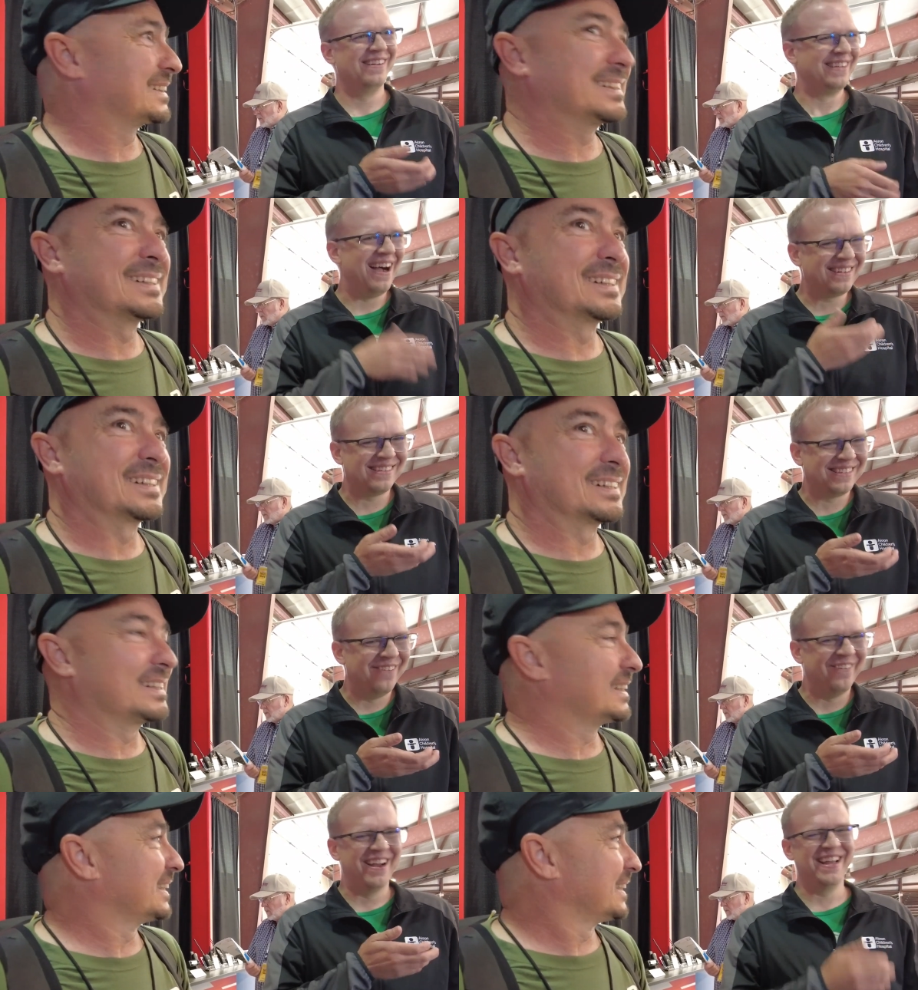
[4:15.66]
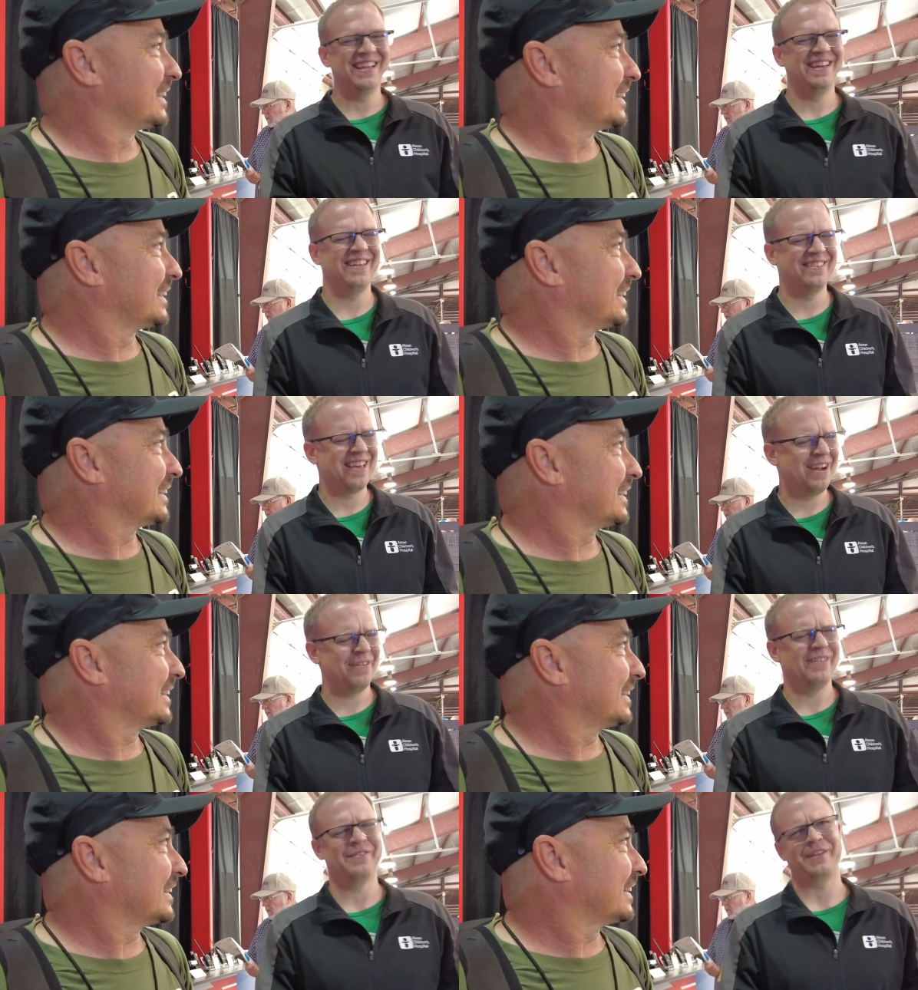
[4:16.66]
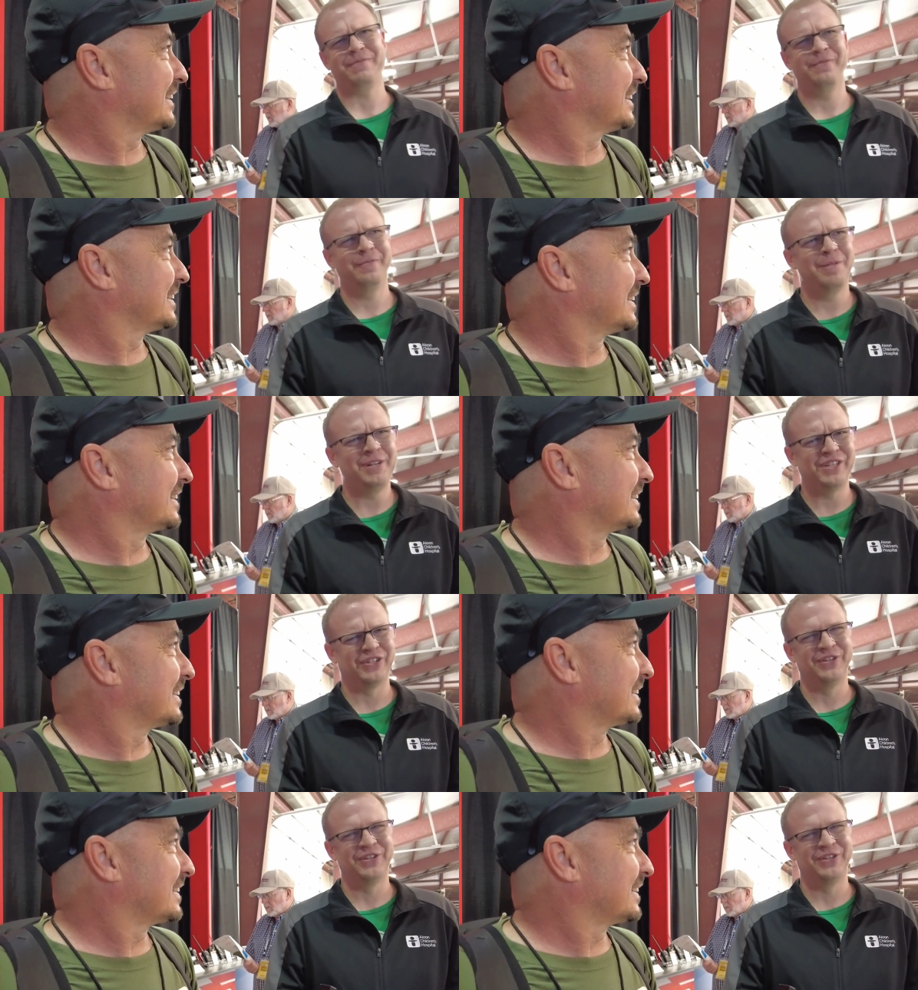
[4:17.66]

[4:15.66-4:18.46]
Speaker 1: and talked to somebody, and then thought of it, and was like, "Well, let me just